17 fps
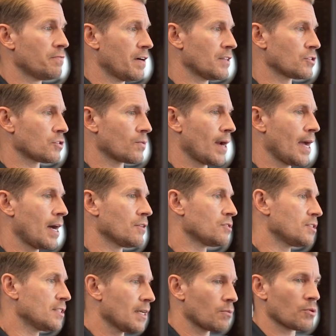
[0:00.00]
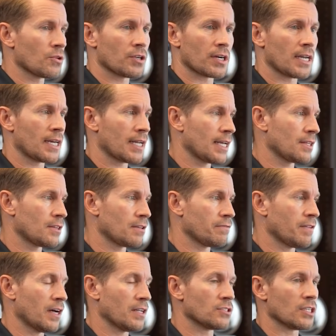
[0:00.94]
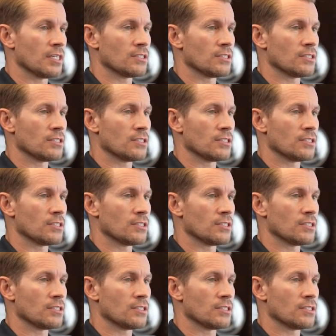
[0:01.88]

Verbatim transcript: funds around, see where they're going to get the funds.